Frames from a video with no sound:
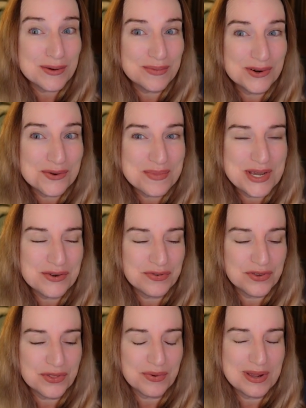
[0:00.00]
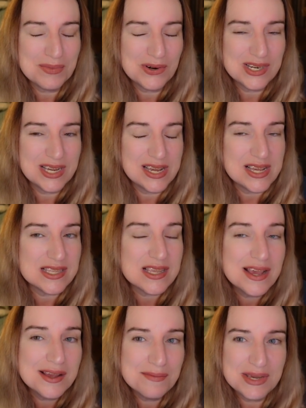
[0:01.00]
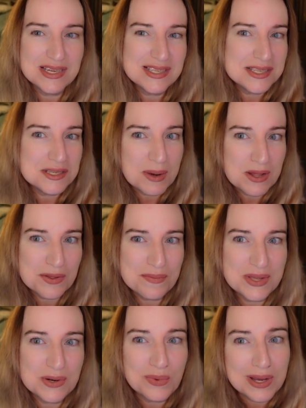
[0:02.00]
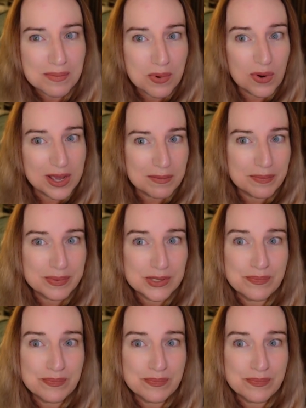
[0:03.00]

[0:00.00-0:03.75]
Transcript: to Myrtle Beach for three more days because it's about the midway point